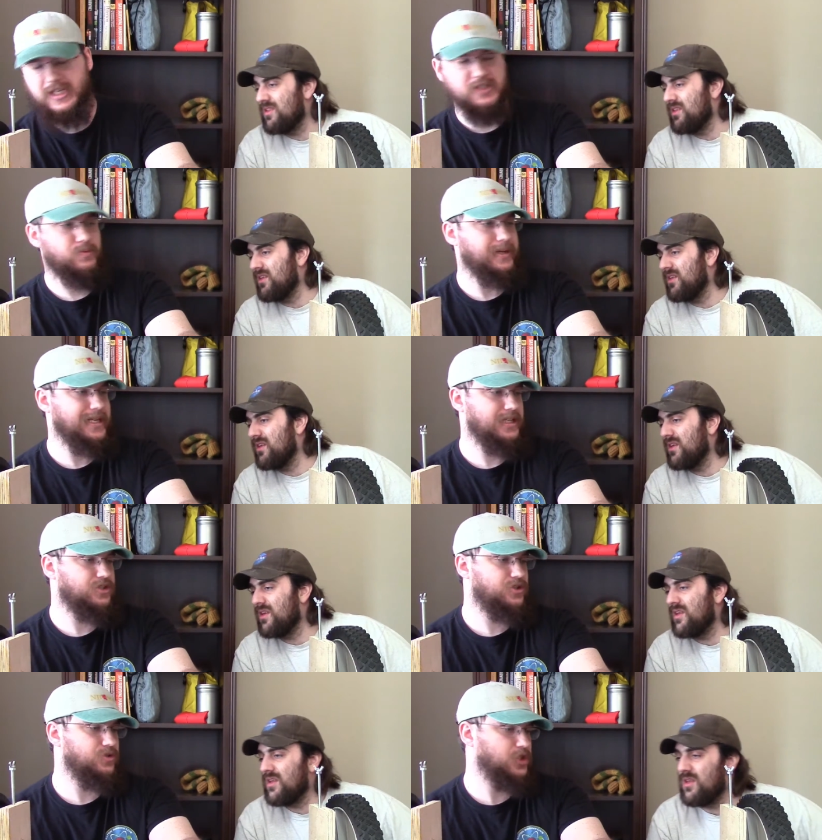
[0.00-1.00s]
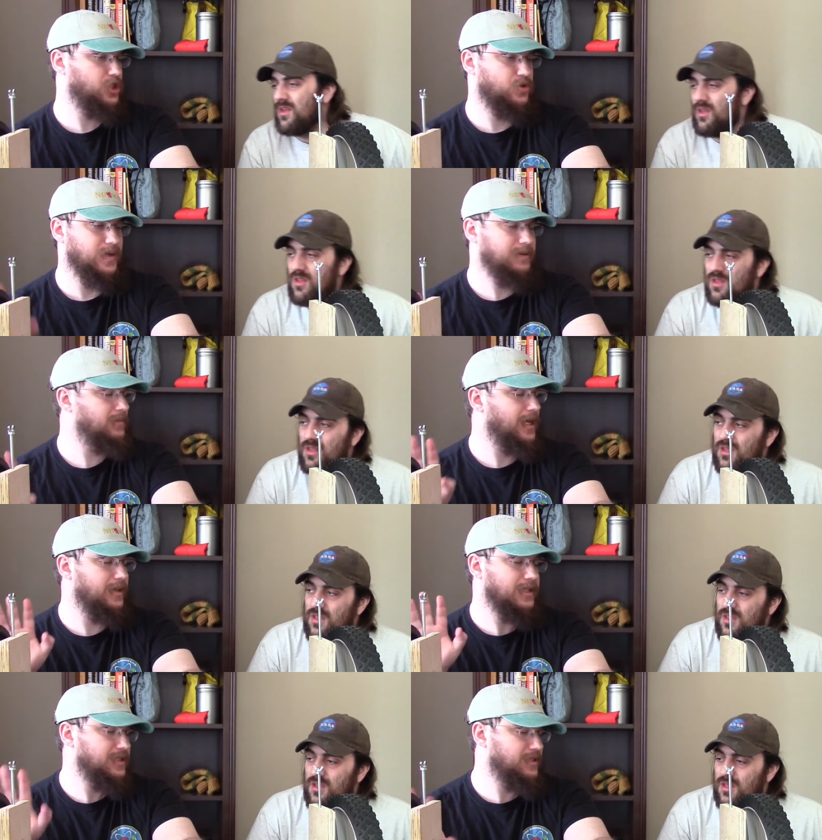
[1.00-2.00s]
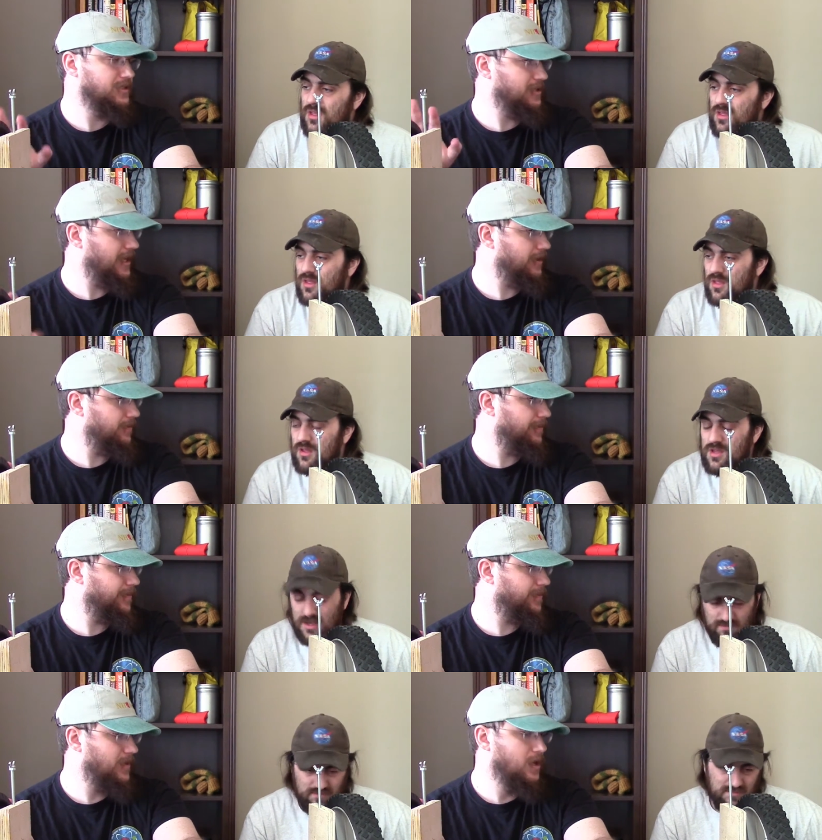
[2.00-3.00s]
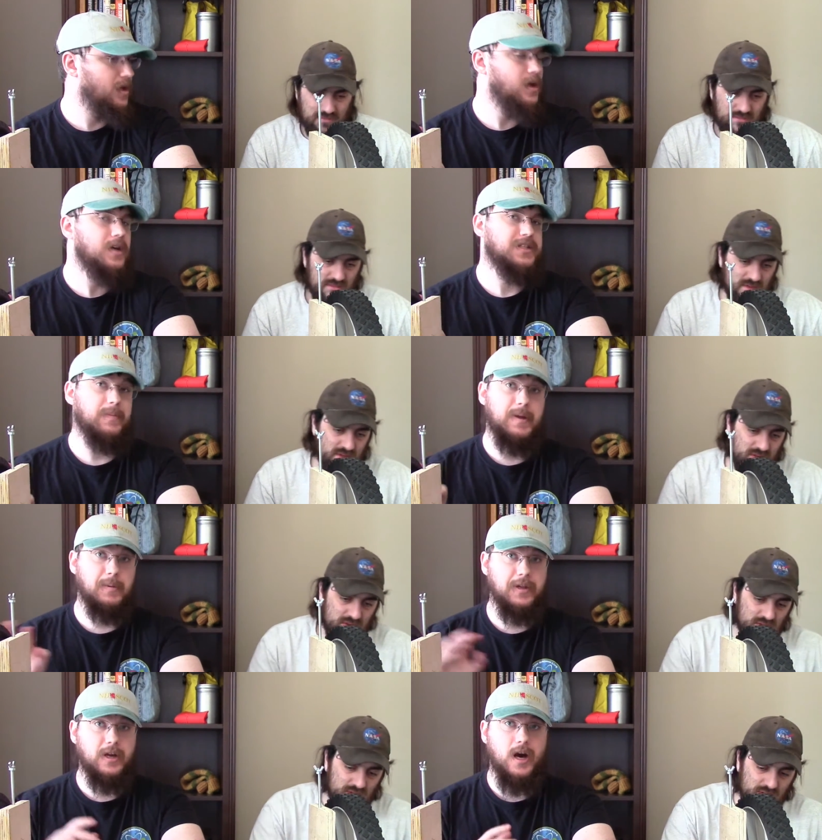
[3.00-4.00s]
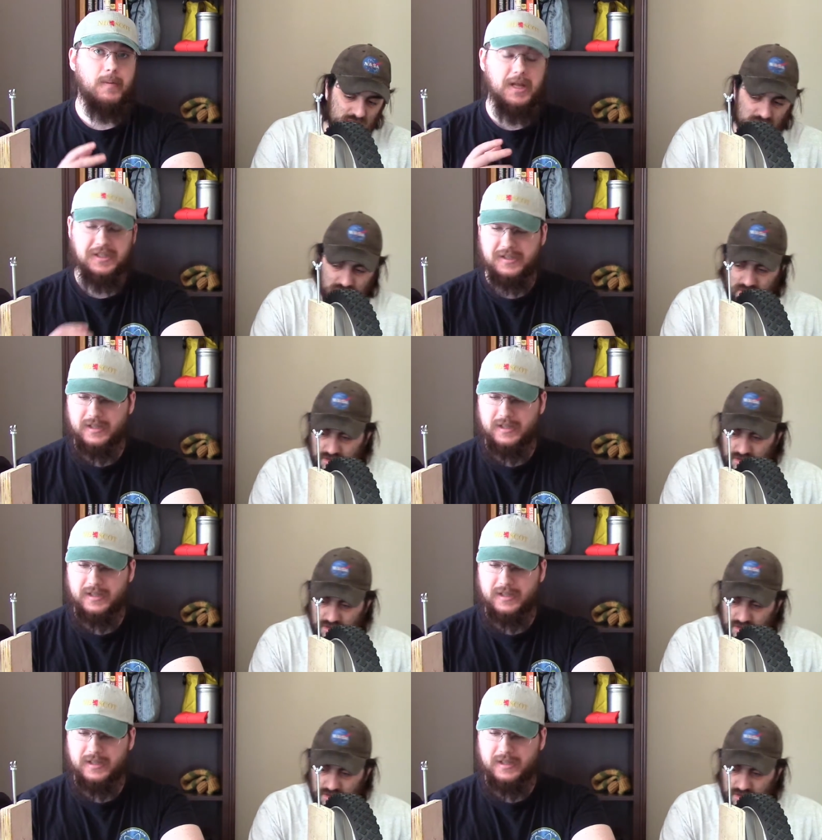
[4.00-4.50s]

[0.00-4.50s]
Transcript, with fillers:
Speaker 1: it's we need to streamline this design. Yep. Some people in the comments,